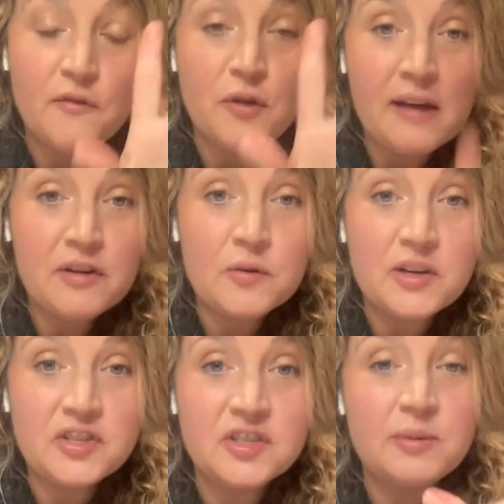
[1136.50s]
If you have any
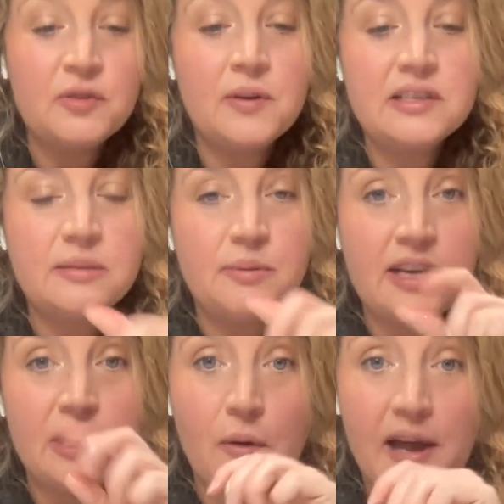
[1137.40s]
questions about the
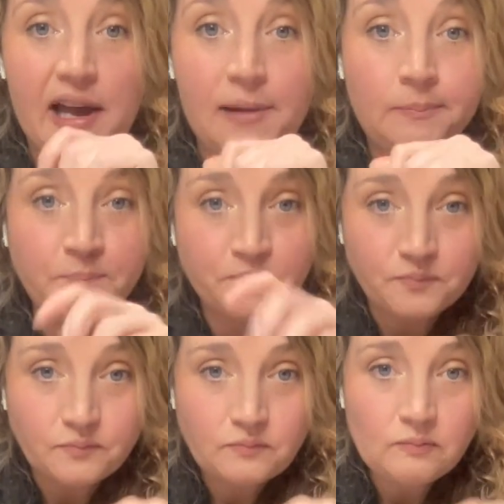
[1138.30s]
recipe, go ahead,
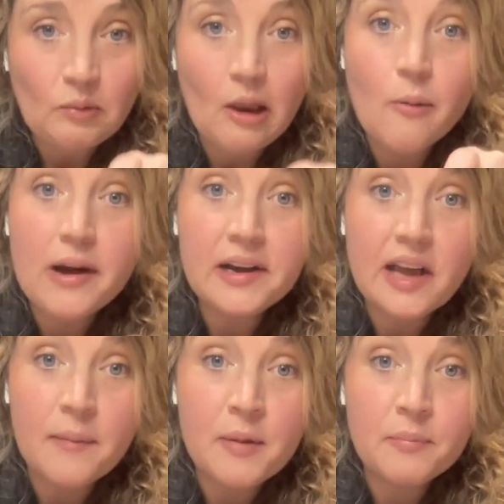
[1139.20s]
write a
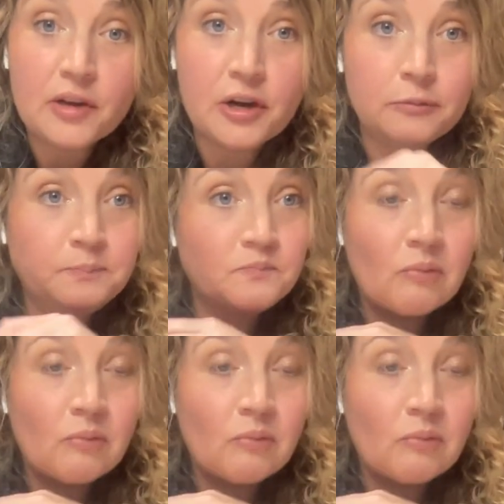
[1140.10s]
comment below.